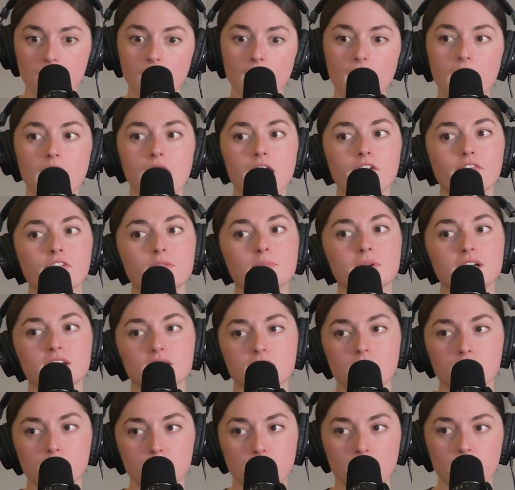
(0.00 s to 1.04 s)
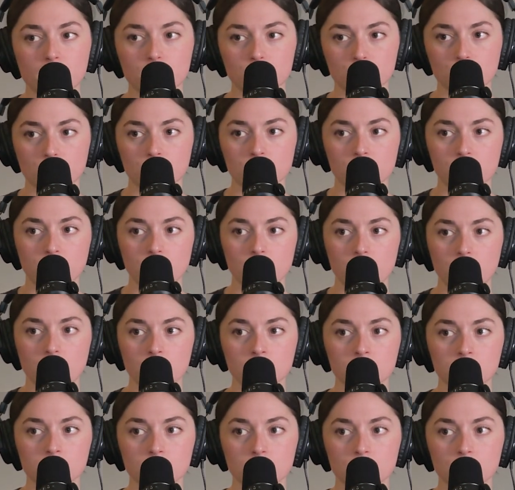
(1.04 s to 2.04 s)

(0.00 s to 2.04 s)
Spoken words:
Everybody's got a pilot shortage right now.